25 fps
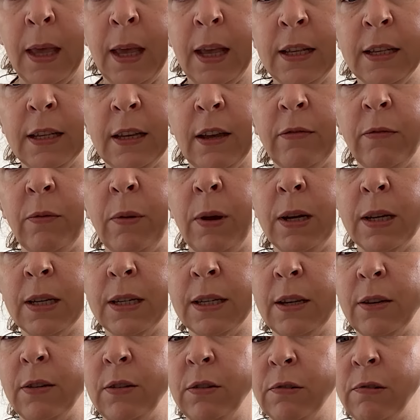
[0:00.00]
is I've worked
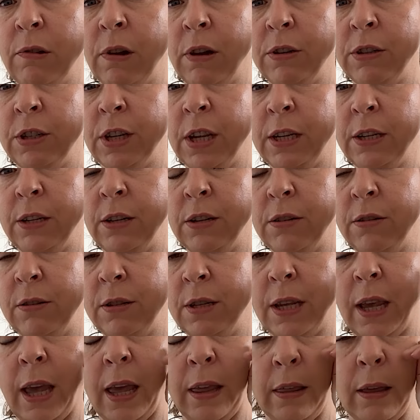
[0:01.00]
single crochet 2
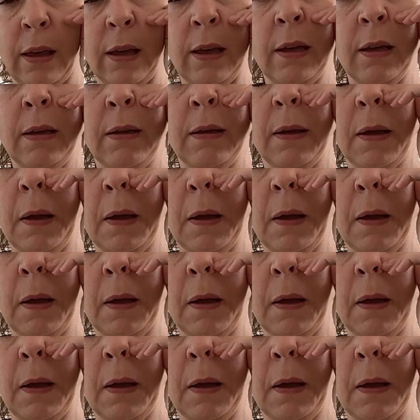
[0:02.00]
together